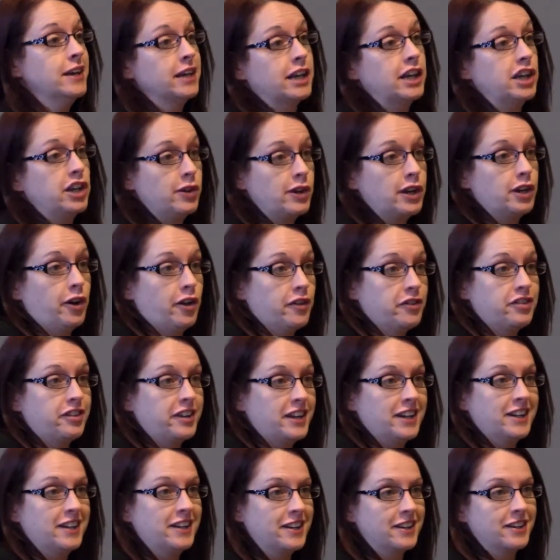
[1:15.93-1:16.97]
Can you get on
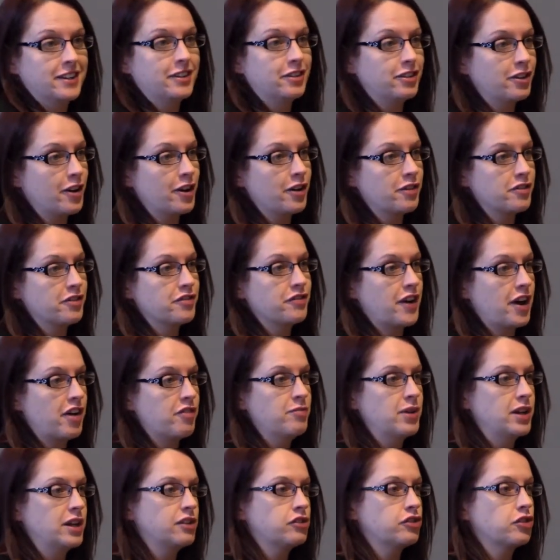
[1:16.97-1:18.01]
CNN and talk for 5
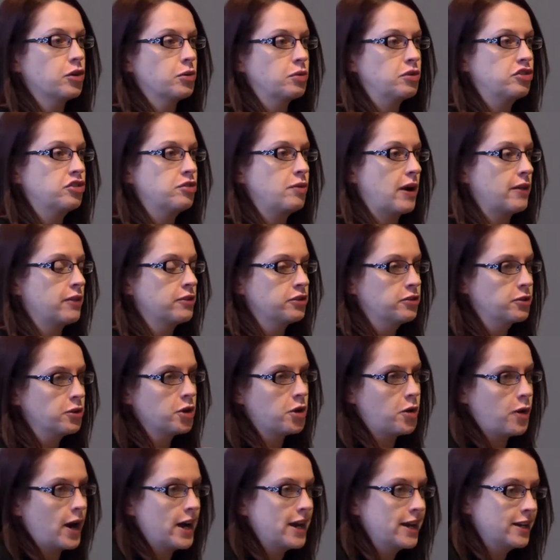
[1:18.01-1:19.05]
minutes, or would you rather do a
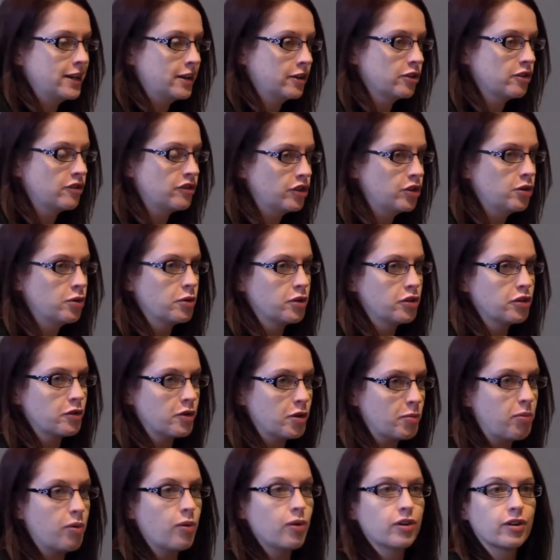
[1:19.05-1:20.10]
quiet interview with a
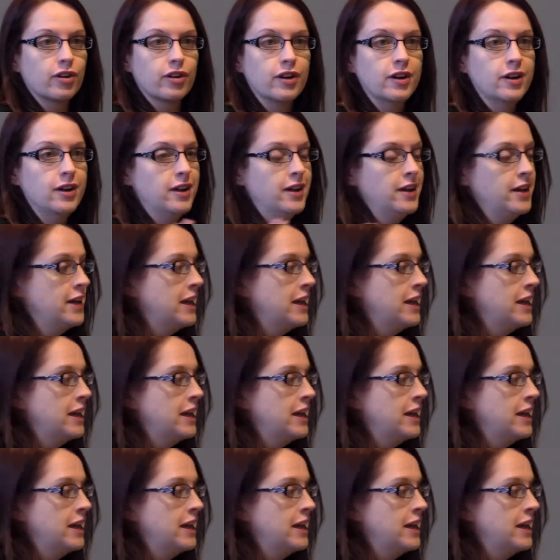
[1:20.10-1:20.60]
reporter?